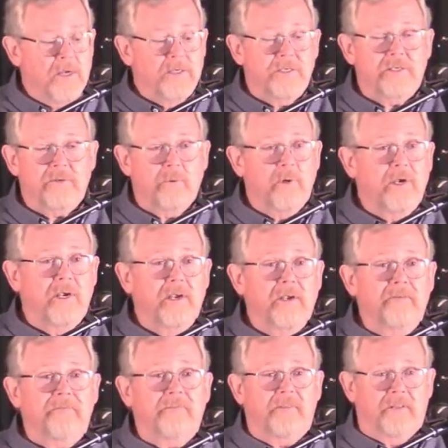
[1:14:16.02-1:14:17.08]

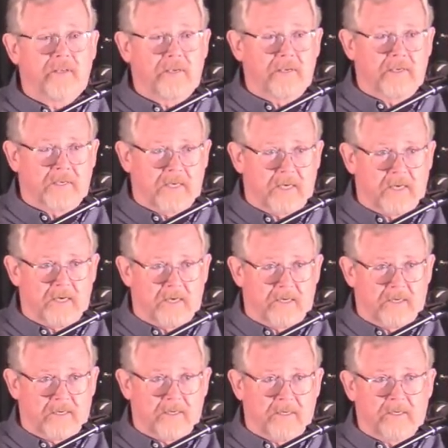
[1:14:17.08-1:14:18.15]
Swift the
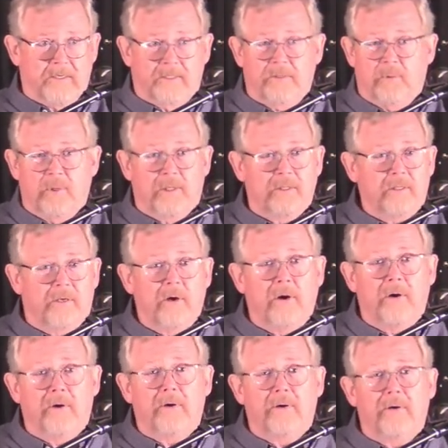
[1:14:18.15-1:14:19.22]
years will
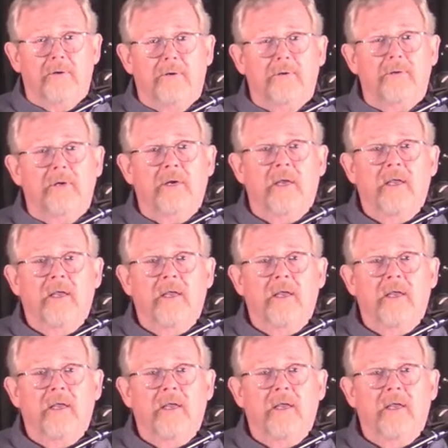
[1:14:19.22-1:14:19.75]
go,